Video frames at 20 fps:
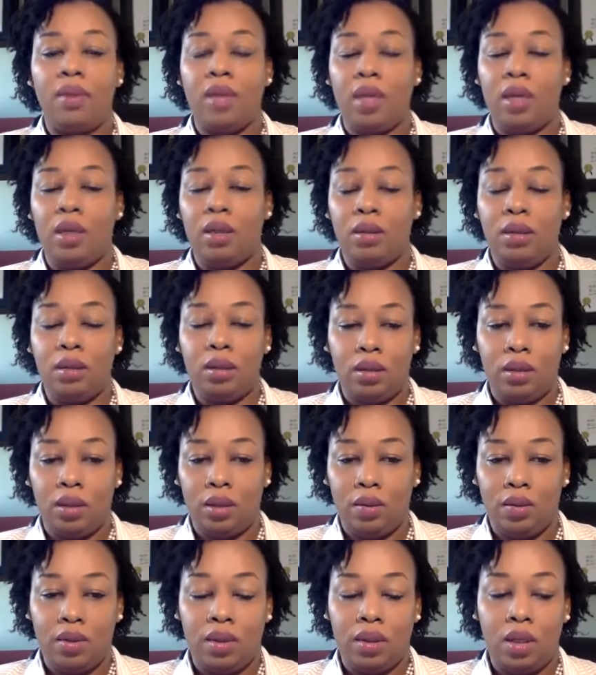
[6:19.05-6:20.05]

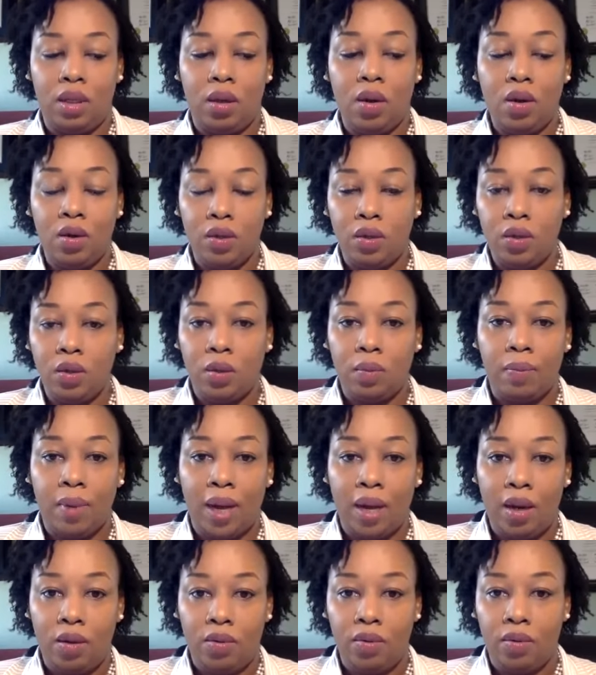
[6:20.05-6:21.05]
There was a lawsuit
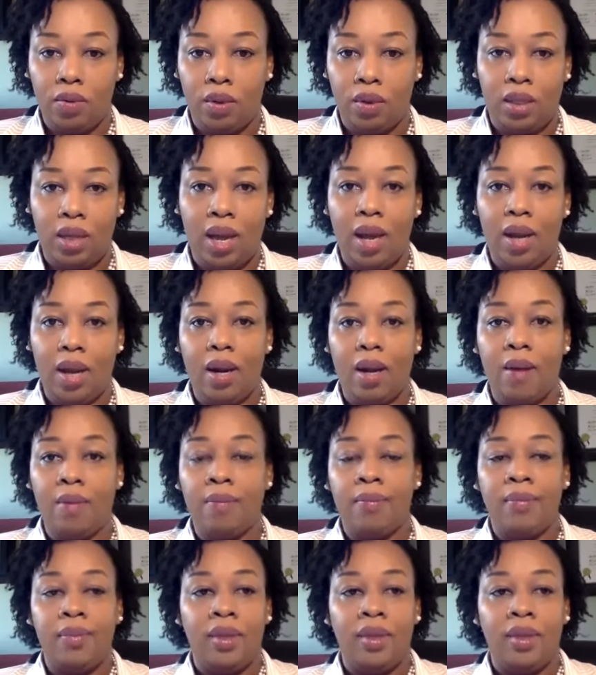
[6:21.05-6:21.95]
by Louisiana,